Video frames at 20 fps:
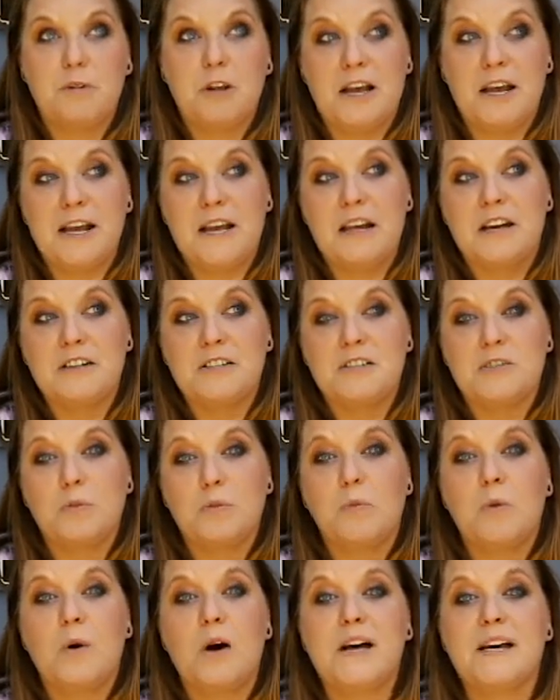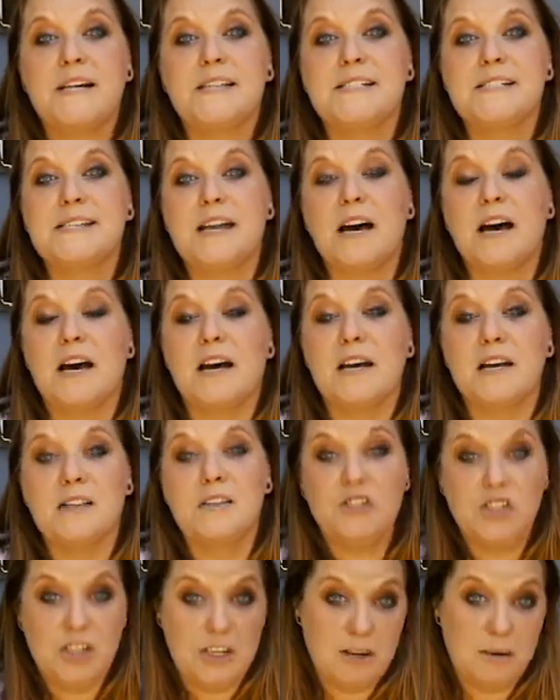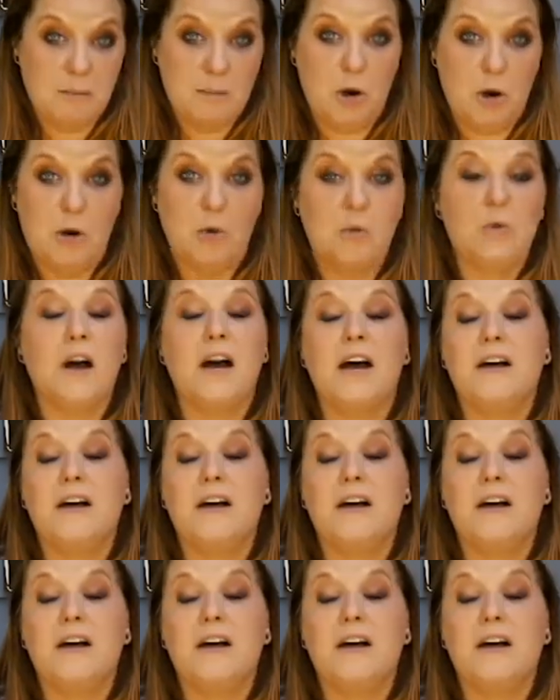plant was a GMO